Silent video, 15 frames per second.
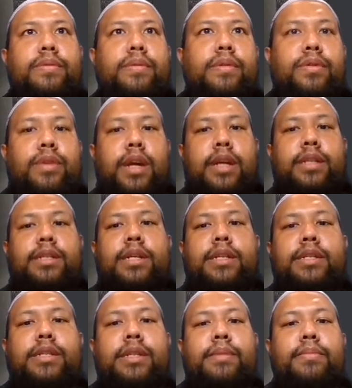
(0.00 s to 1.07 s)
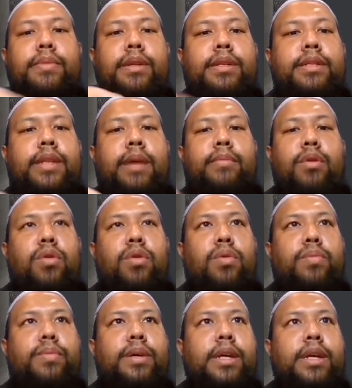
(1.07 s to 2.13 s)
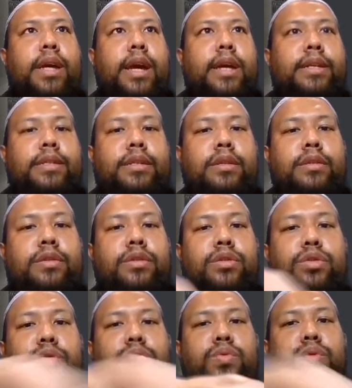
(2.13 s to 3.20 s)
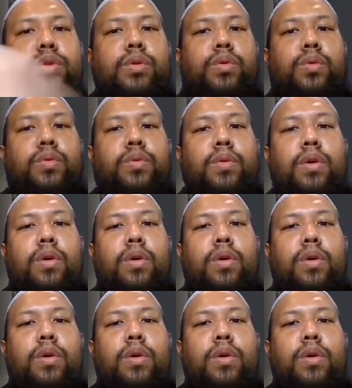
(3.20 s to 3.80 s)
you can just simply type OBS Studio